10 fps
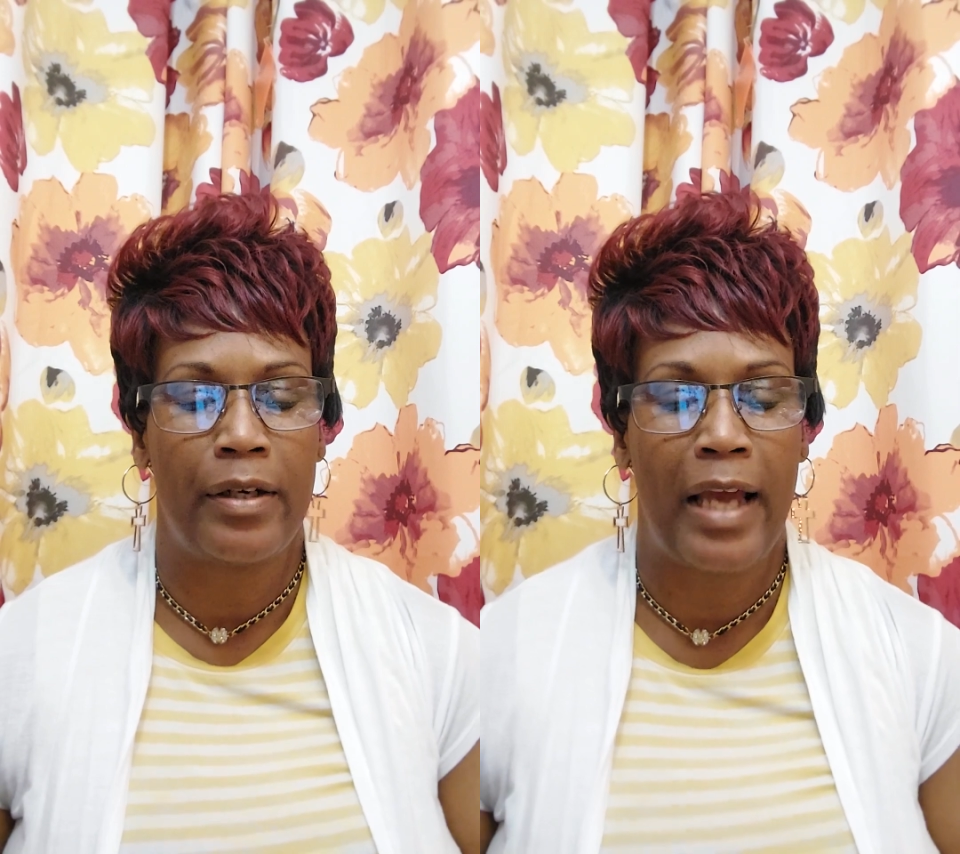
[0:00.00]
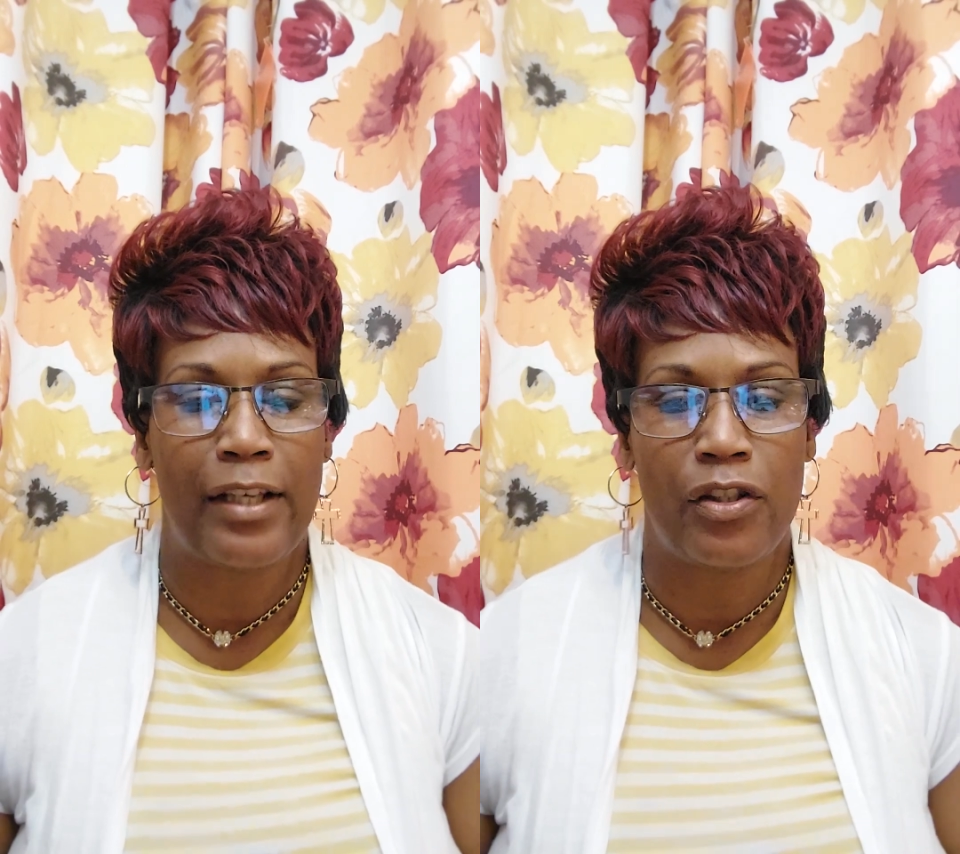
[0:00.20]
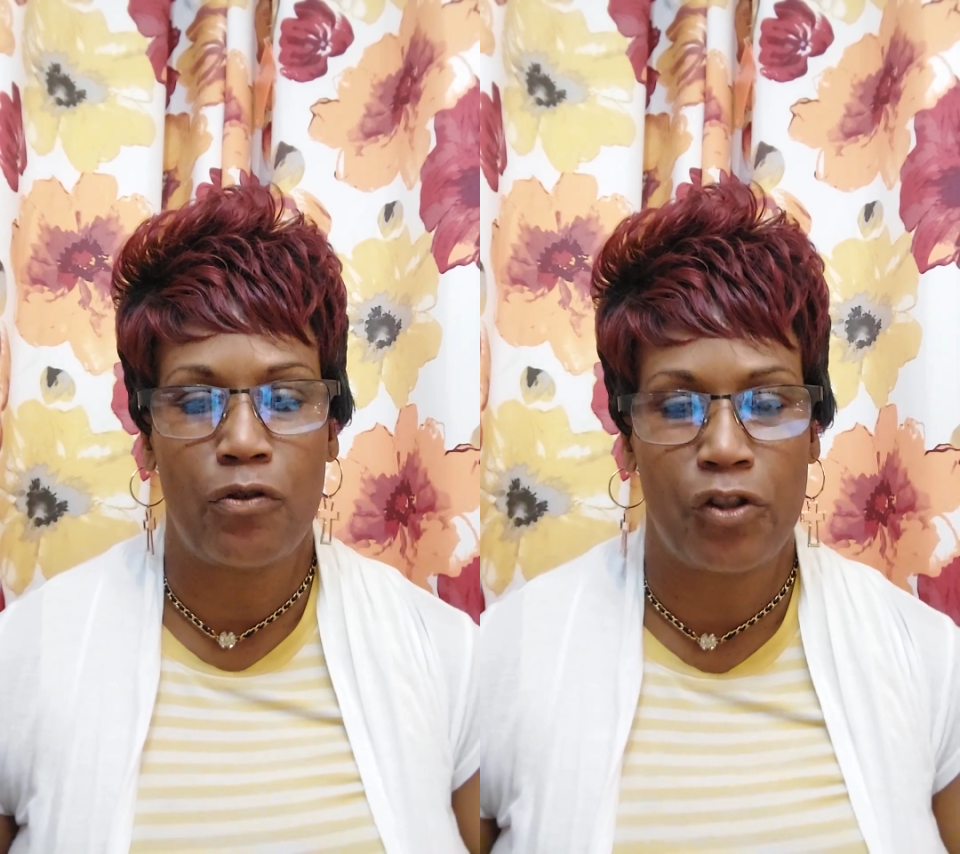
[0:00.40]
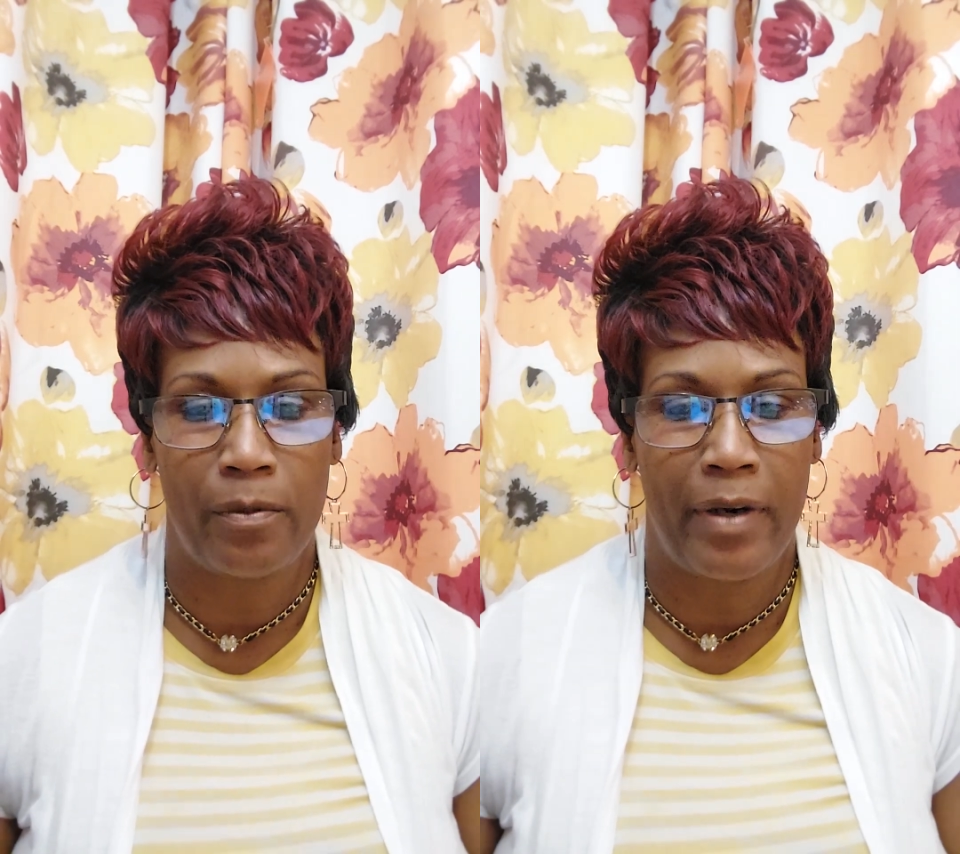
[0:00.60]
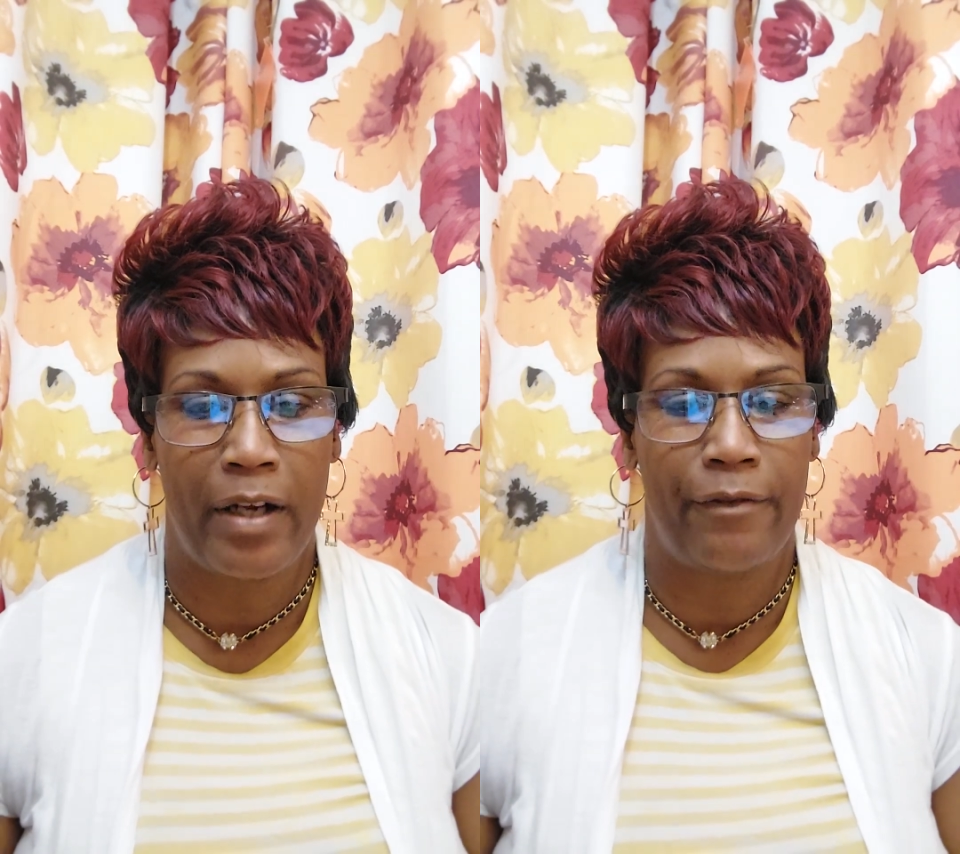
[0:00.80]
not social
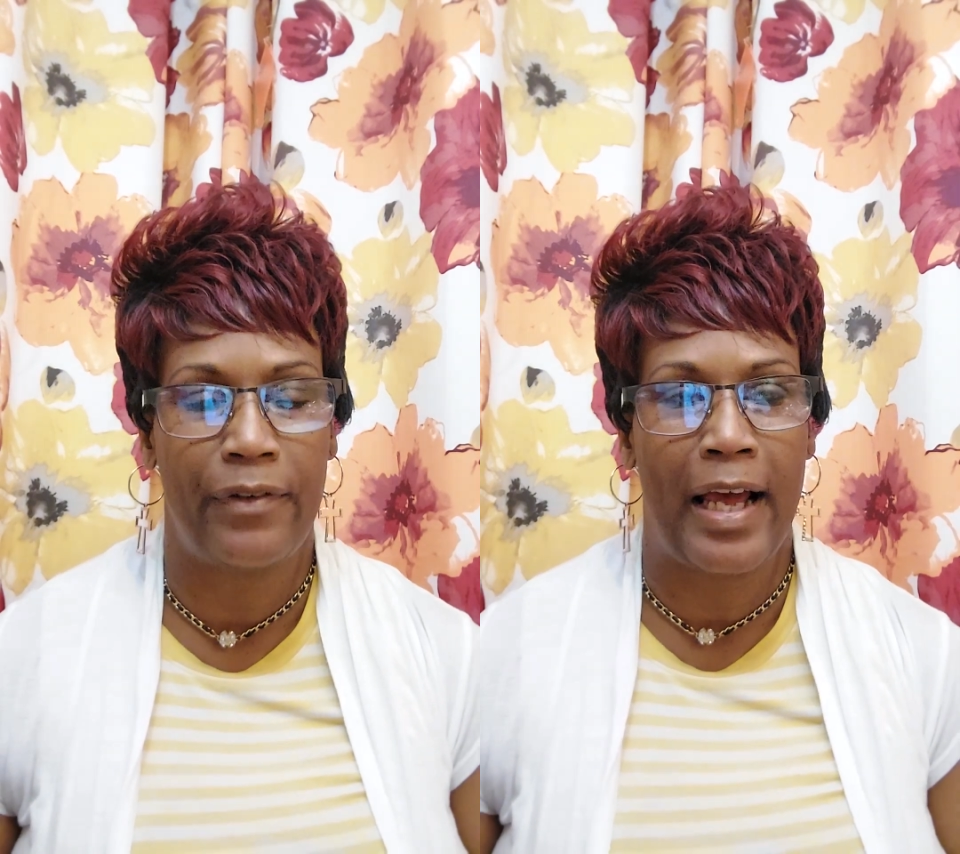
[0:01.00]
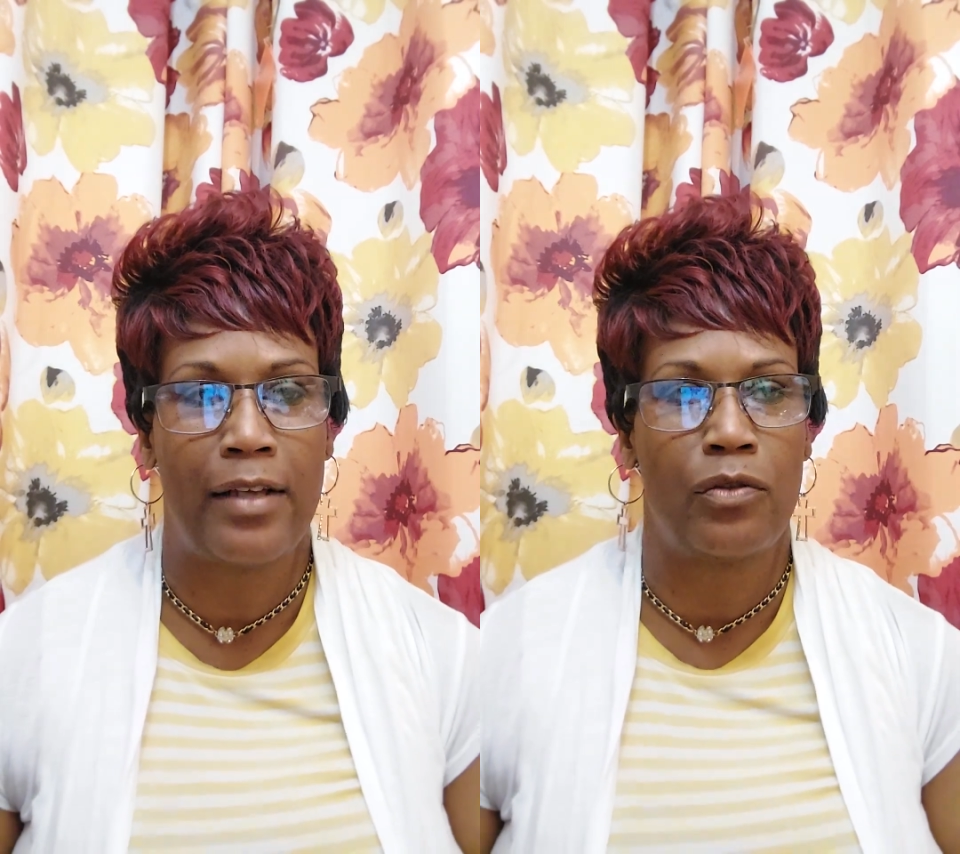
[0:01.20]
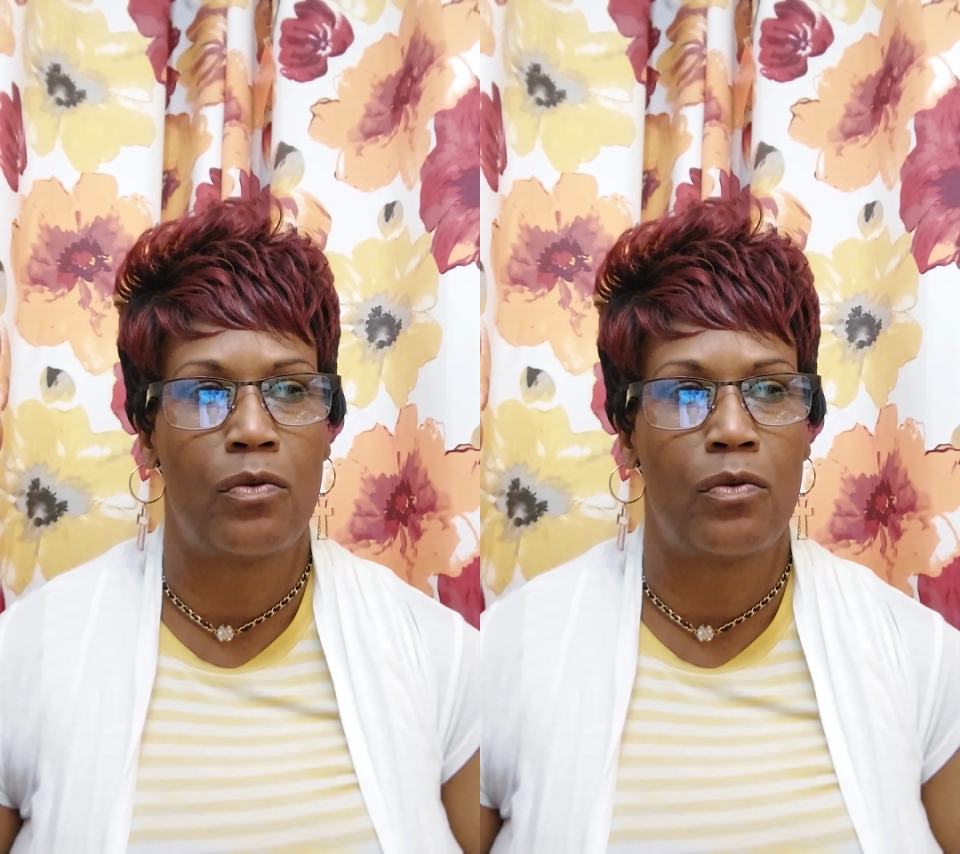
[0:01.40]
butterflies,